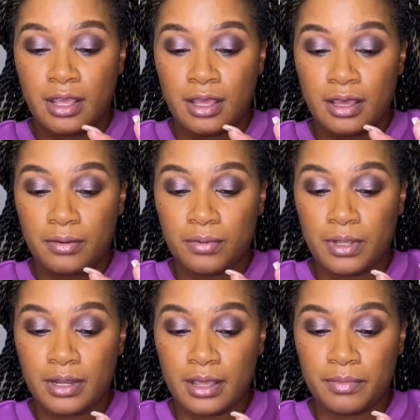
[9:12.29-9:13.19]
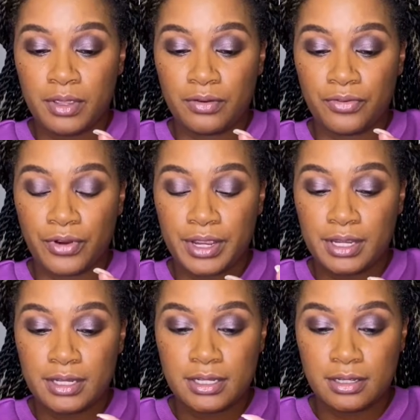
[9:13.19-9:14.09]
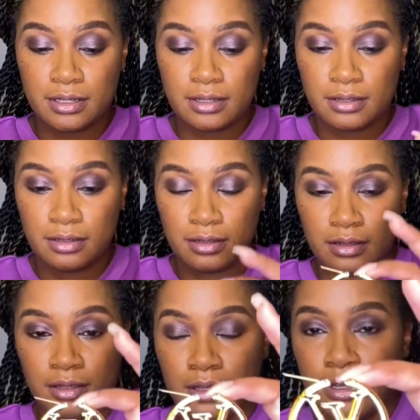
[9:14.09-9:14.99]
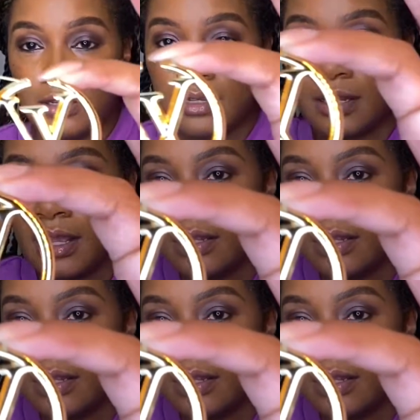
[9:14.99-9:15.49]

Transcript: I would not be afraid to like